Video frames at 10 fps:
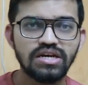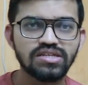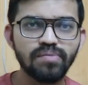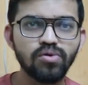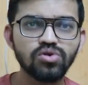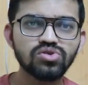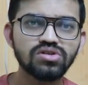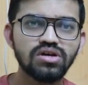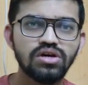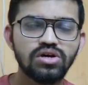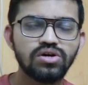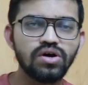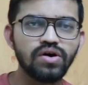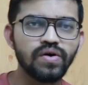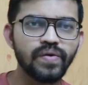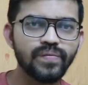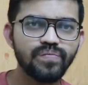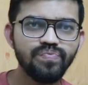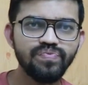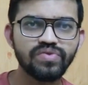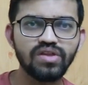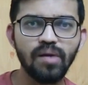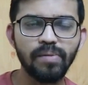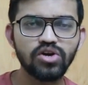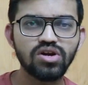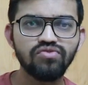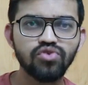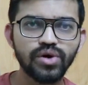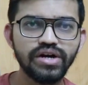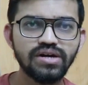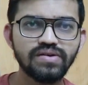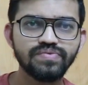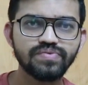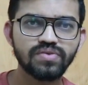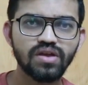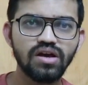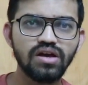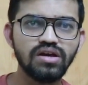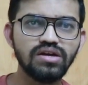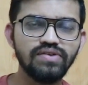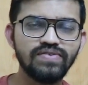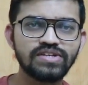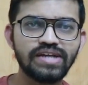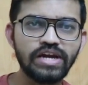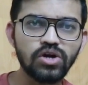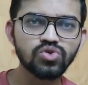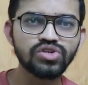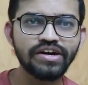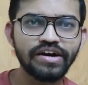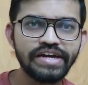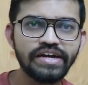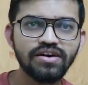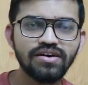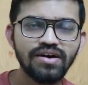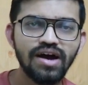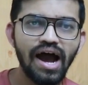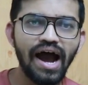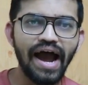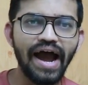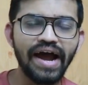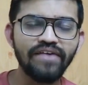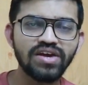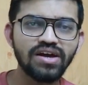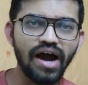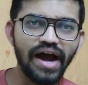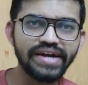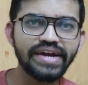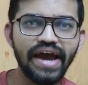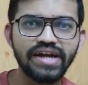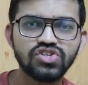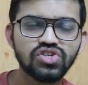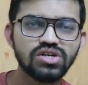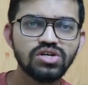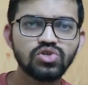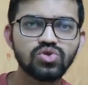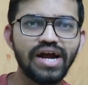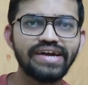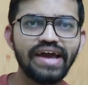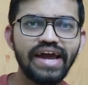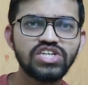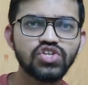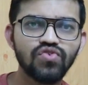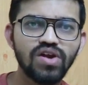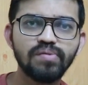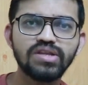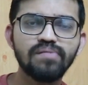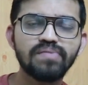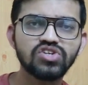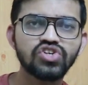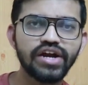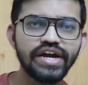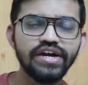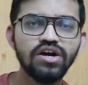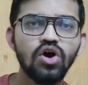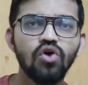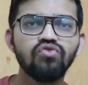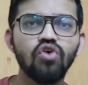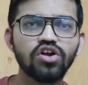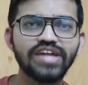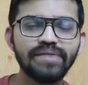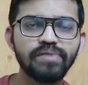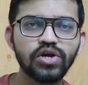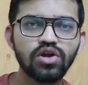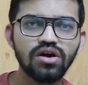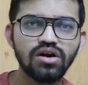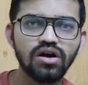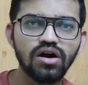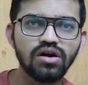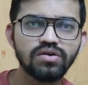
Suppose a particular fluid which is enclosed in a container having height h, so that h will be the pressure head for that particular